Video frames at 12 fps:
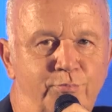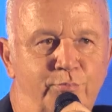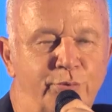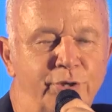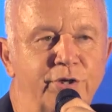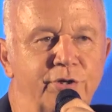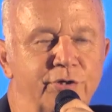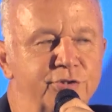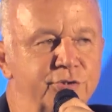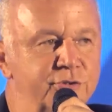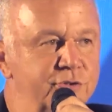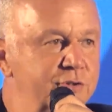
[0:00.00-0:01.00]

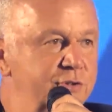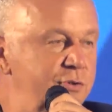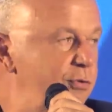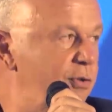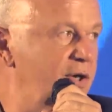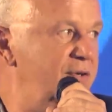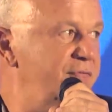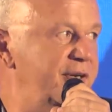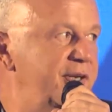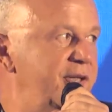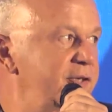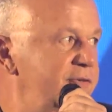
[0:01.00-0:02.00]
precursors to R F I
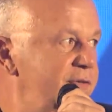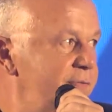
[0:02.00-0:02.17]
Ds.